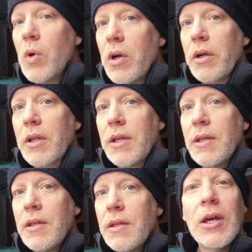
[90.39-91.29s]
work.
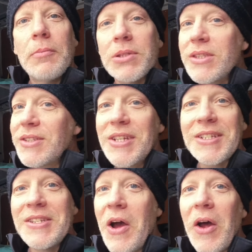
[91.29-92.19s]
But this
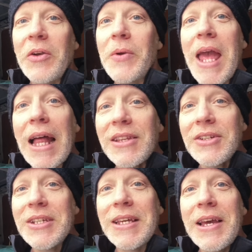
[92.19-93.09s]
is not
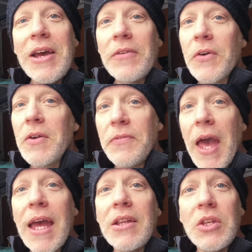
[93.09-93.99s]
reality for a
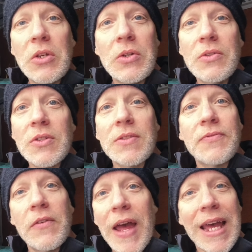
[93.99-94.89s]
van used
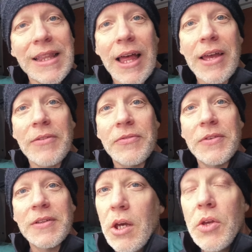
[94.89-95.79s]
for van
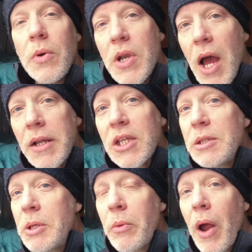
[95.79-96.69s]
life. You are not
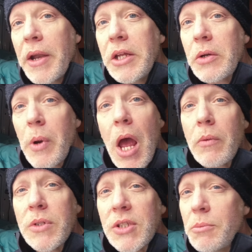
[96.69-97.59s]
going to be riding
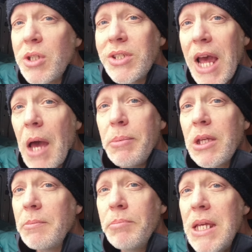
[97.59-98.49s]
around with someone
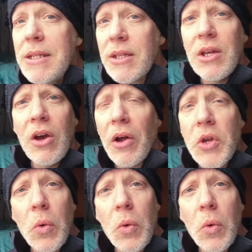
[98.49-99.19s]
tapping a beat on